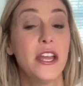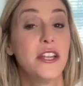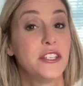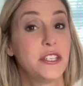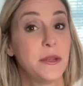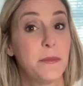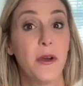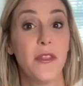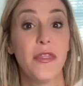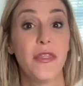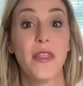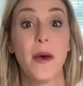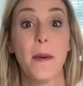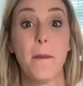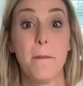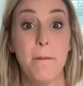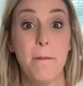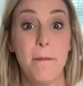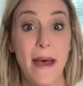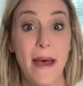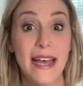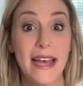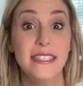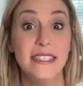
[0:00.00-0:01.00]
to put the
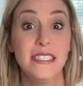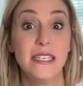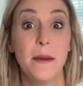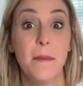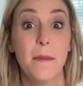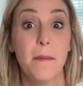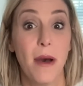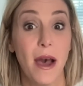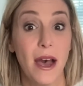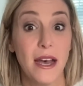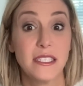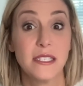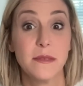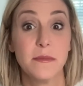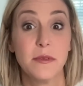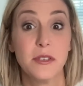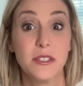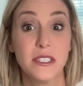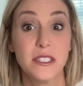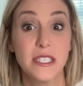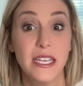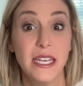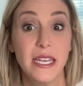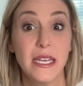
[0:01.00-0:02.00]
best
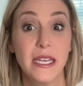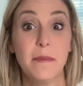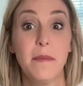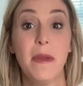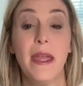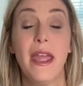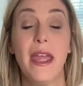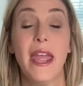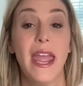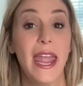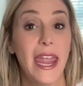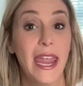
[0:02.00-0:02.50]
possible team